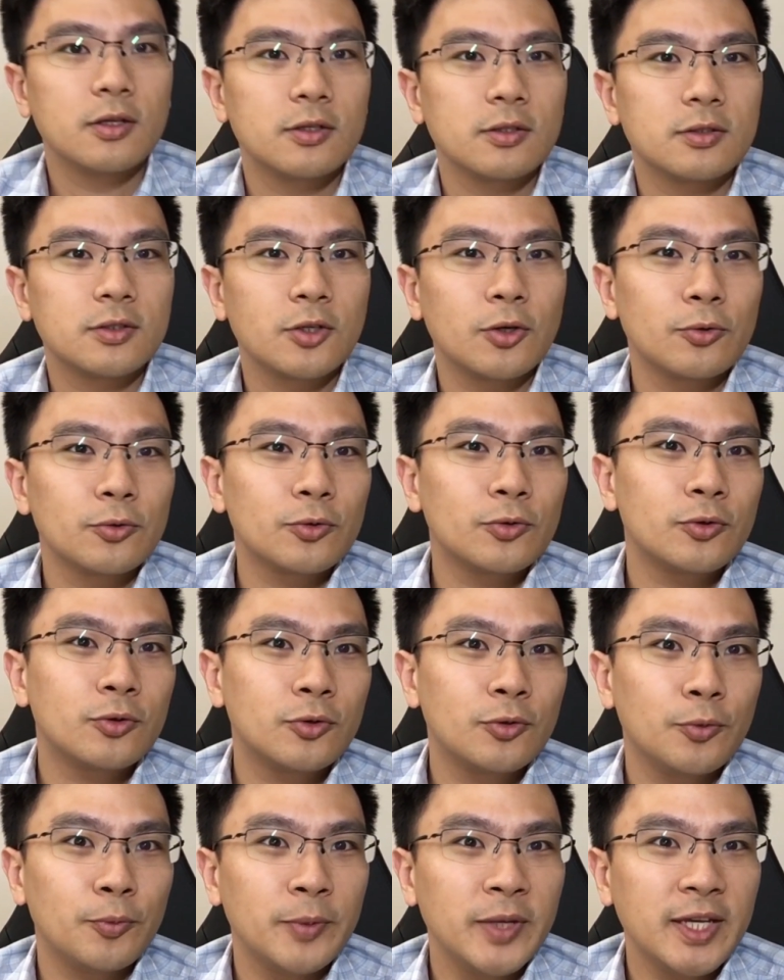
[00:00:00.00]
So
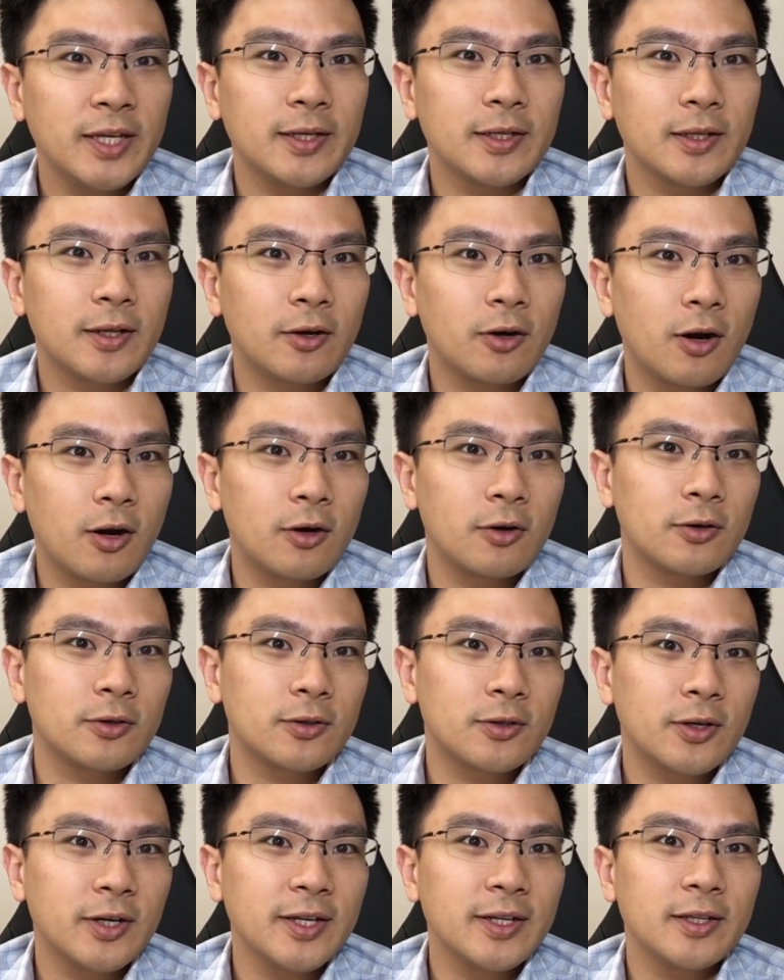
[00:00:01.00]
to me, there are
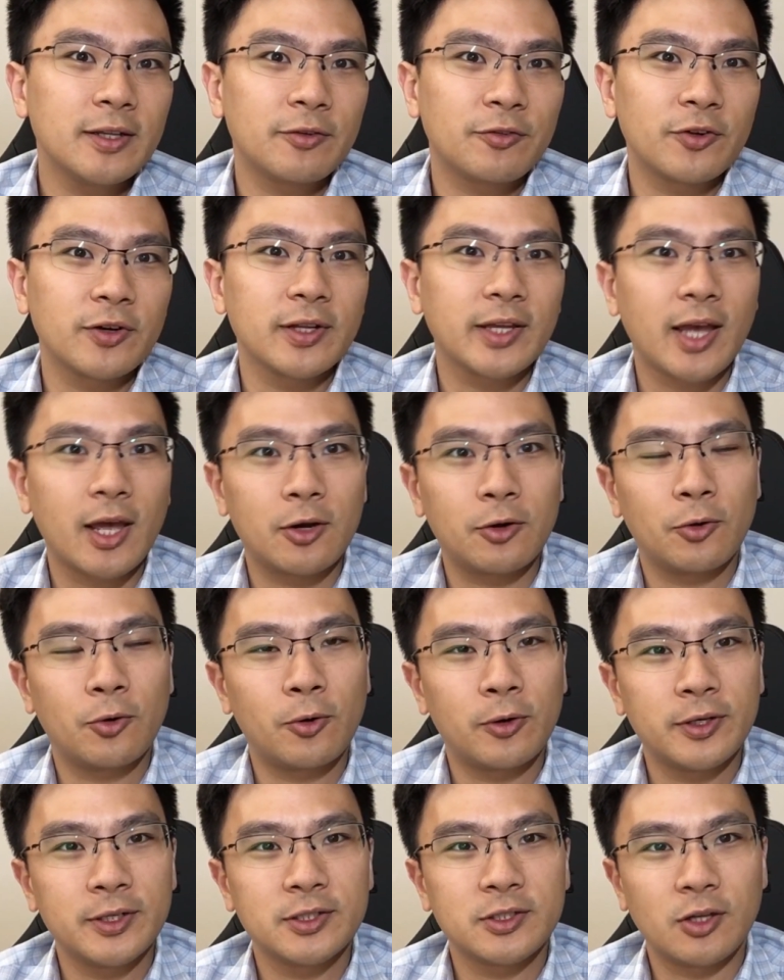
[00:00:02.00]
3 different
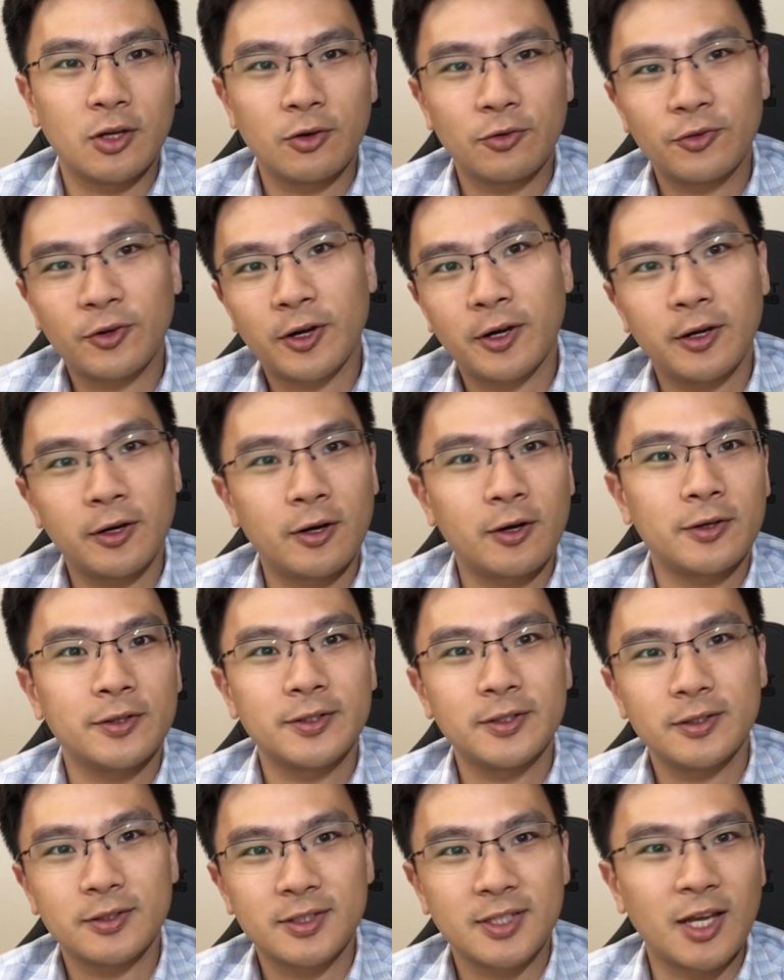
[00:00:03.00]
categories of credit
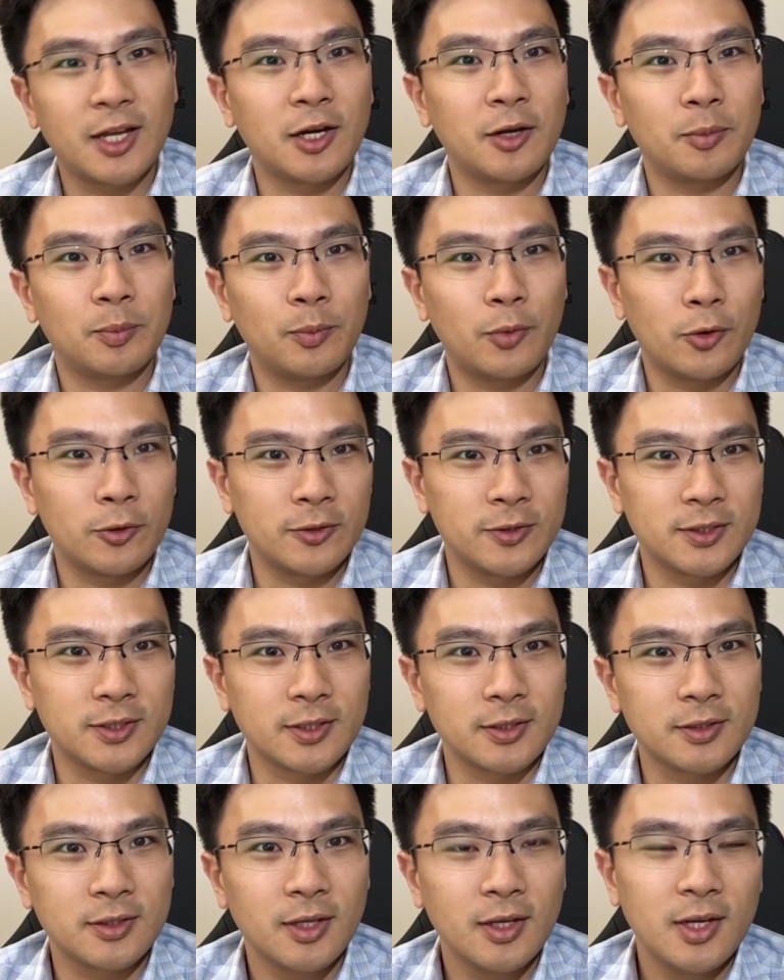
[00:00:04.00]
card sign-up
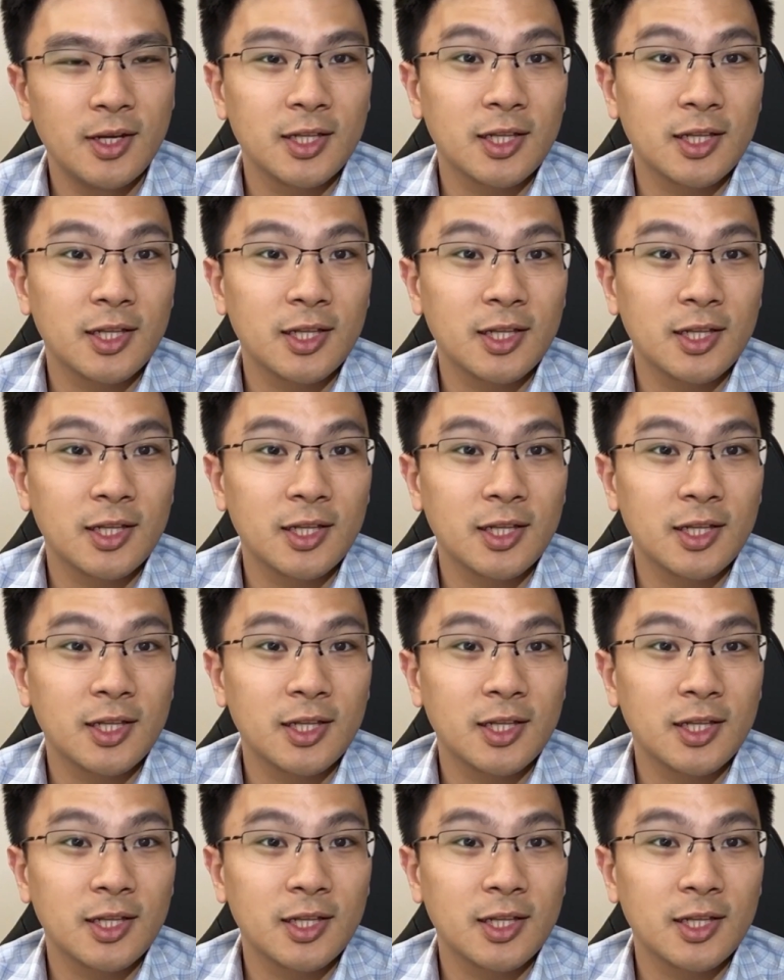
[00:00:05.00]
bonuses.